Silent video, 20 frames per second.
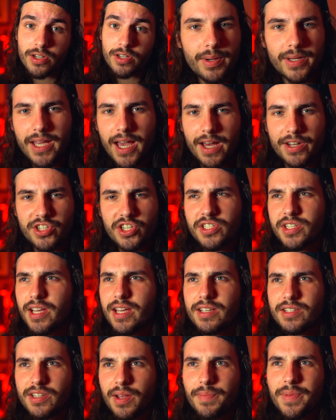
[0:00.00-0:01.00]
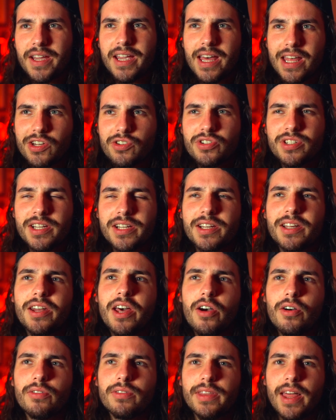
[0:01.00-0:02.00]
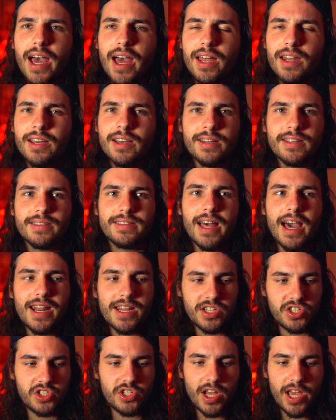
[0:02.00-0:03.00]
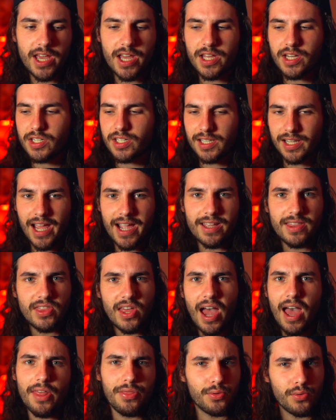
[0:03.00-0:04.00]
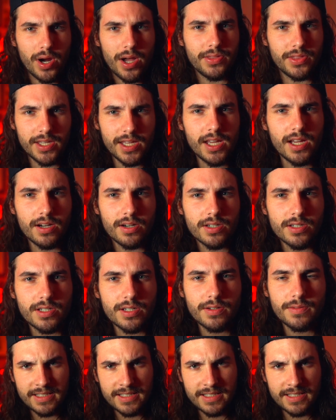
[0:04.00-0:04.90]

But yeah, just something interesting to note that has changed like that throughout the years.